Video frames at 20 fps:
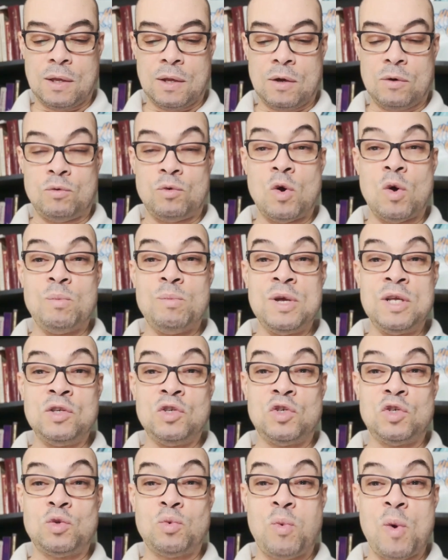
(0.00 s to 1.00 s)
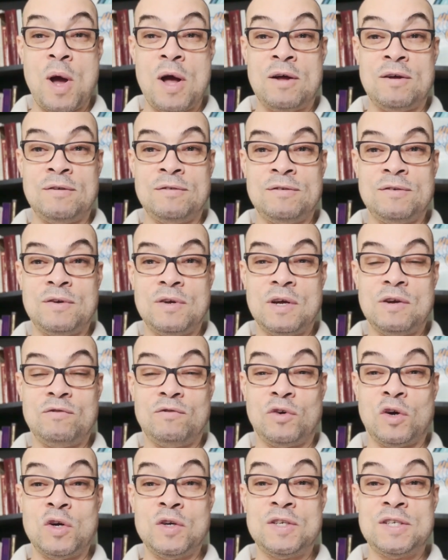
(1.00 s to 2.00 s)
Romans 12,
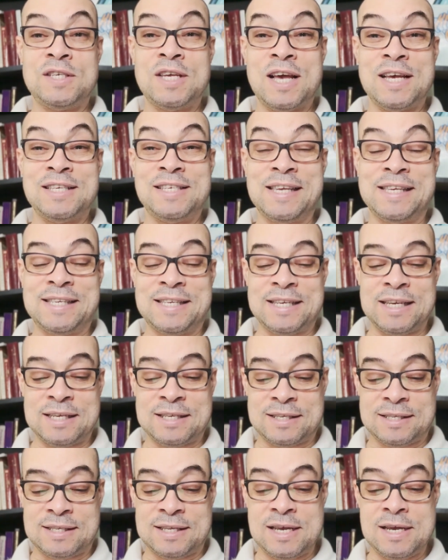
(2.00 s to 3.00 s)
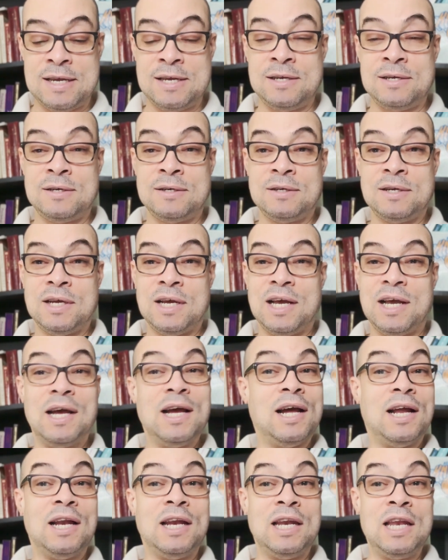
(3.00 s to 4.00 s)
verse 16.
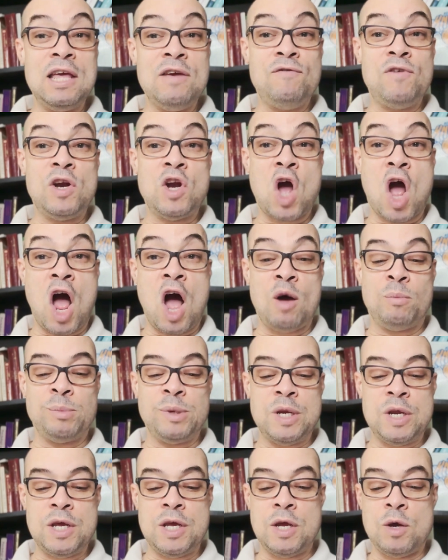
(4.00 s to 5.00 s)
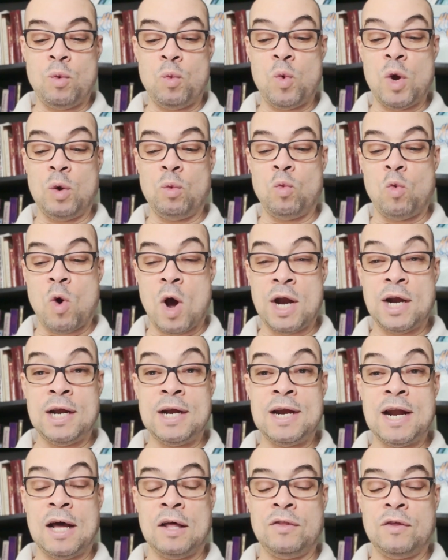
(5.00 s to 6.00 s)
Live in harmony with one
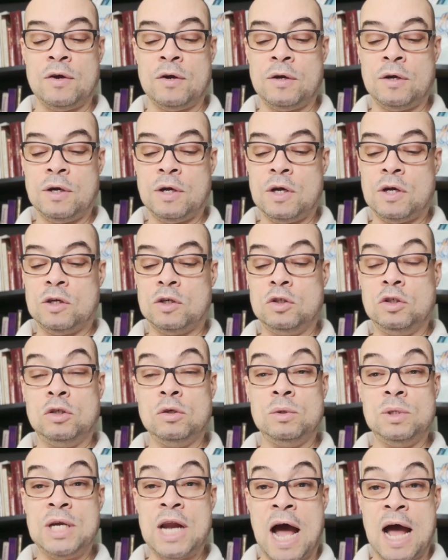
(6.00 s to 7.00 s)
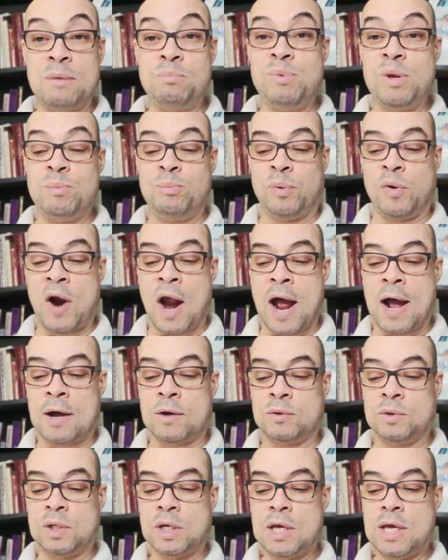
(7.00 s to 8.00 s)
another. Do not be
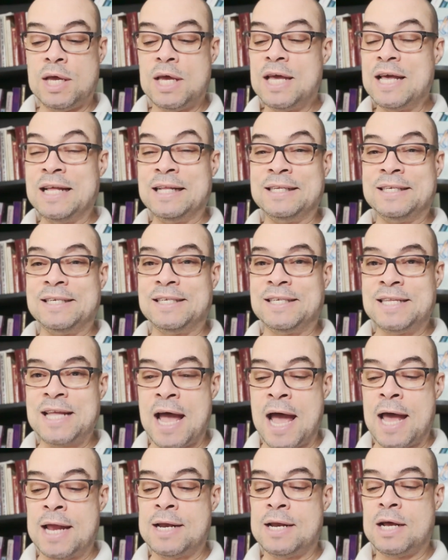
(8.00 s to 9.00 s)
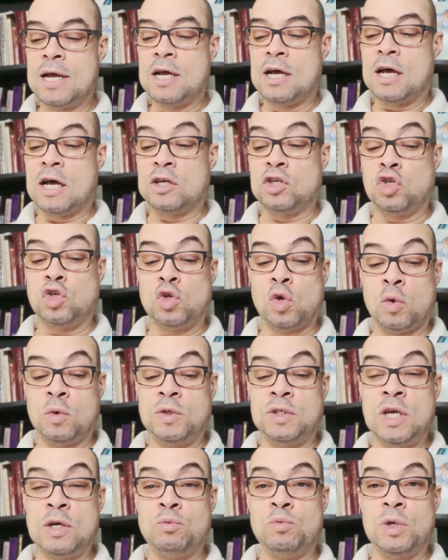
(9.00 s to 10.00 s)
proud. Instead,
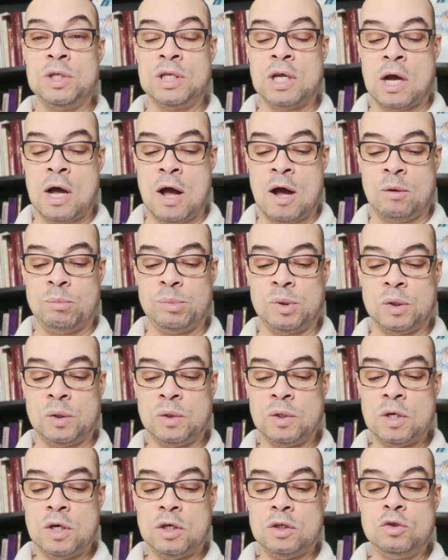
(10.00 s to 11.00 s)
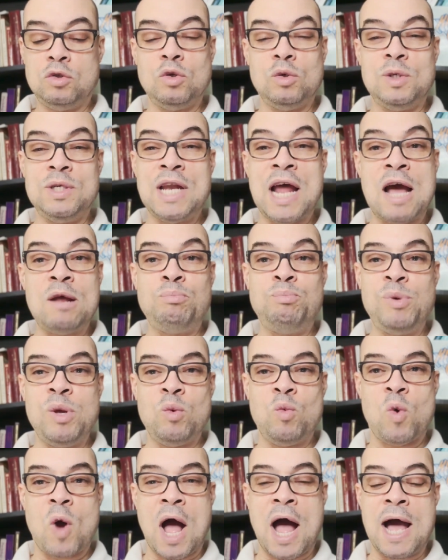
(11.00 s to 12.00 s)
associate with the humble. Do not be
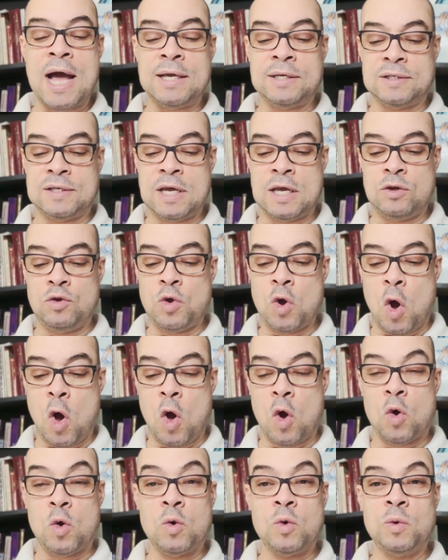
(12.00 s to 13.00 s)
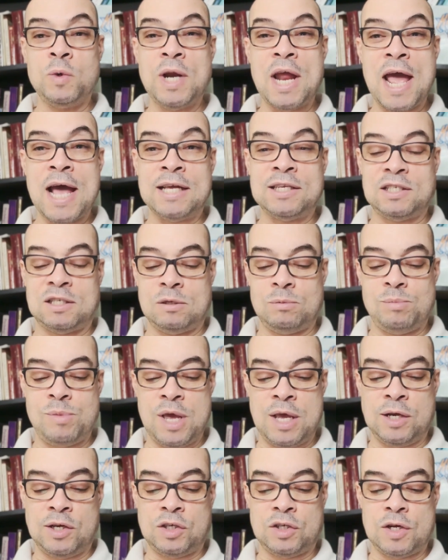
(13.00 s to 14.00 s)
wise in your own
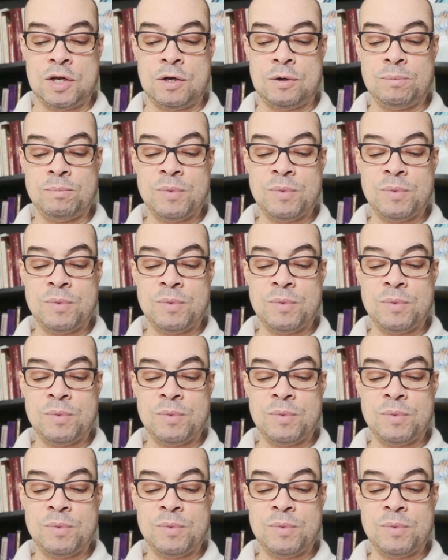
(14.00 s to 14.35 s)
estimation.